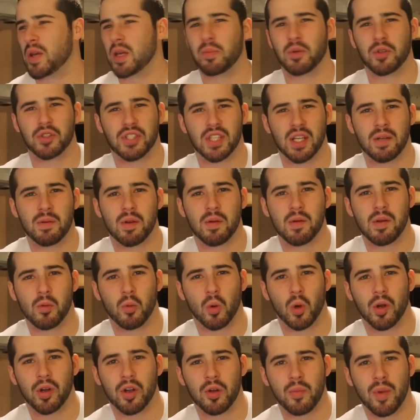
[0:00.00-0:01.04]
people seem to be
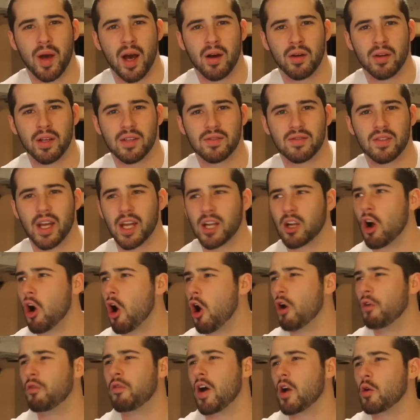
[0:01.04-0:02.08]
worried about is like,
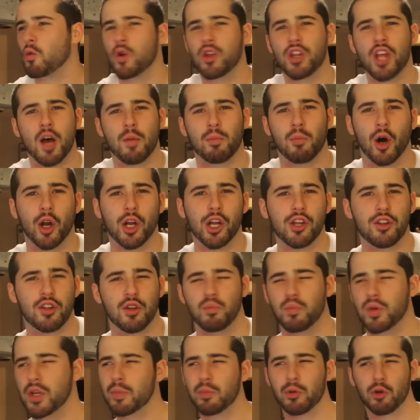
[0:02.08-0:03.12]
oh, if I win that money,
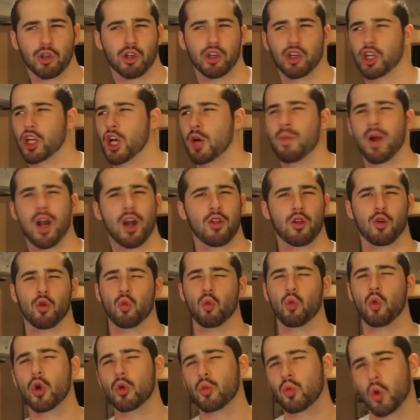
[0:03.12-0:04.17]
then people are gonna come out of the
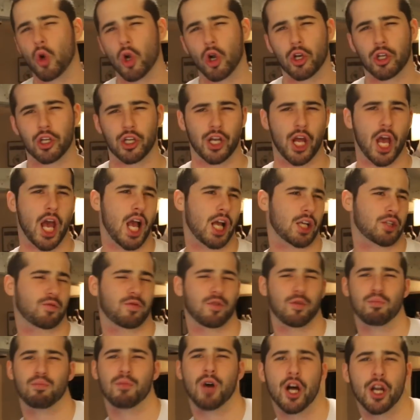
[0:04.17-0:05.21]
woodwork and ask
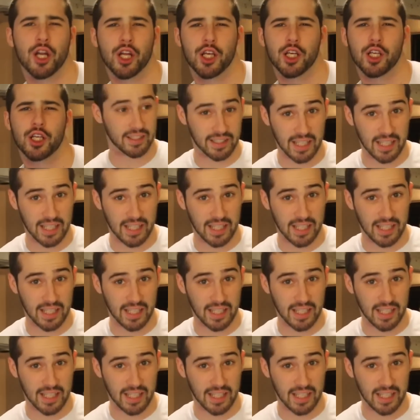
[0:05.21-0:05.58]
for money.